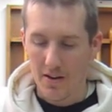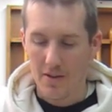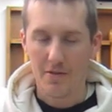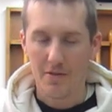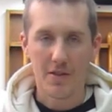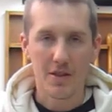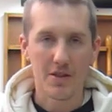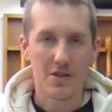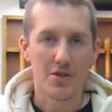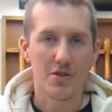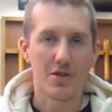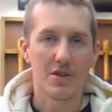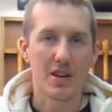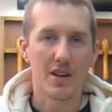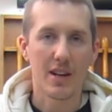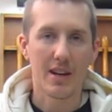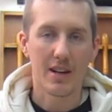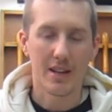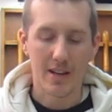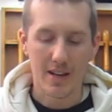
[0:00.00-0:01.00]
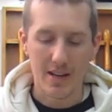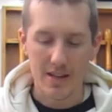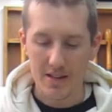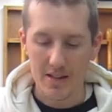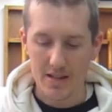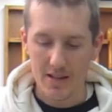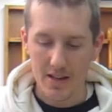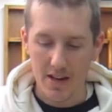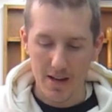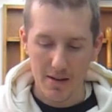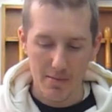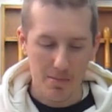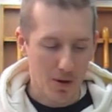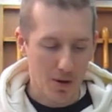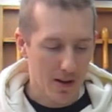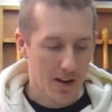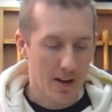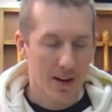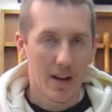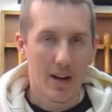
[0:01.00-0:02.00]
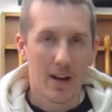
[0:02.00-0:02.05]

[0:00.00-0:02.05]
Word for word: fuzzier side on the inside. But